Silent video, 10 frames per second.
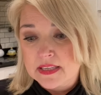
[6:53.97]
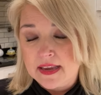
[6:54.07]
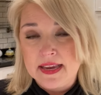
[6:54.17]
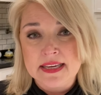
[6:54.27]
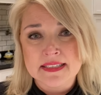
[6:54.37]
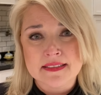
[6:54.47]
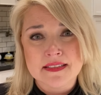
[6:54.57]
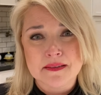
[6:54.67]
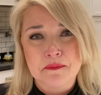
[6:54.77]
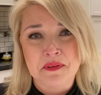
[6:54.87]
and
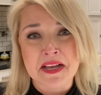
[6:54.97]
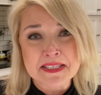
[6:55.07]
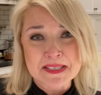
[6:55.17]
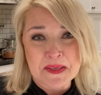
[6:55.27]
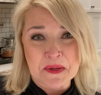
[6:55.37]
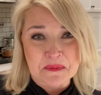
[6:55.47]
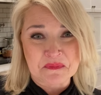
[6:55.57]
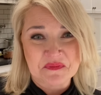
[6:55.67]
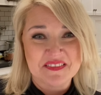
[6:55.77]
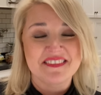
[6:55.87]
bless
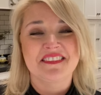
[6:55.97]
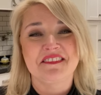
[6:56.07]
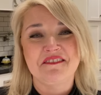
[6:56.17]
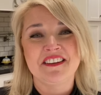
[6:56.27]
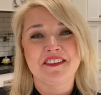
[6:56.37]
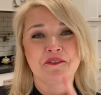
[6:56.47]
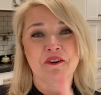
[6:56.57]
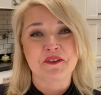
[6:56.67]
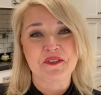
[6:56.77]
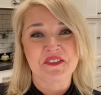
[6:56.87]
them with
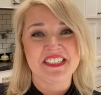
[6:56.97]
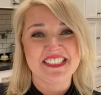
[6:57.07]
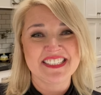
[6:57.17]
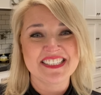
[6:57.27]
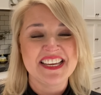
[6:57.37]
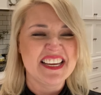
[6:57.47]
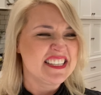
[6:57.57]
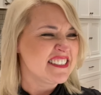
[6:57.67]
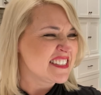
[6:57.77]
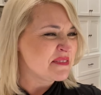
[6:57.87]
groceries.
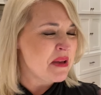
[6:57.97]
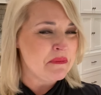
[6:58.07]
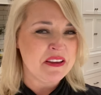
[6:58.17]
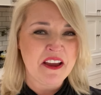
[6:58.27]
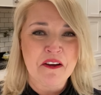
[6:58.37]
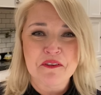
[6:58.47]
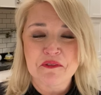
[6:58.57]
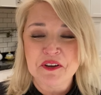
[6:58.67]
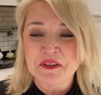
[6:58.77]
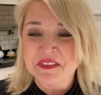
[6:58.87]
Just maybe go
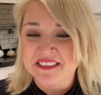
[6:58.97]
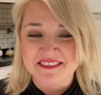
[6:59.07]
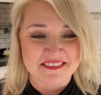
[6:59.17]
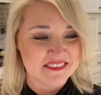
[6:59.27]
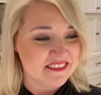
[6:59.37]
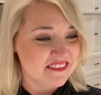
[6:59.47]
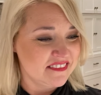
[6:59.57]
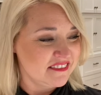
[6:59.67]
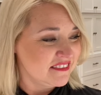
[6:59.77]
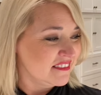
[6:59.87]
through and
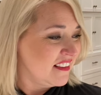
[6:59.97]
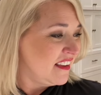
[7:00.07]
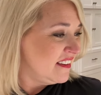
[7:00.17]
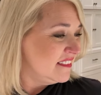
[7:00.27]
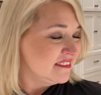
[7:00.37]
like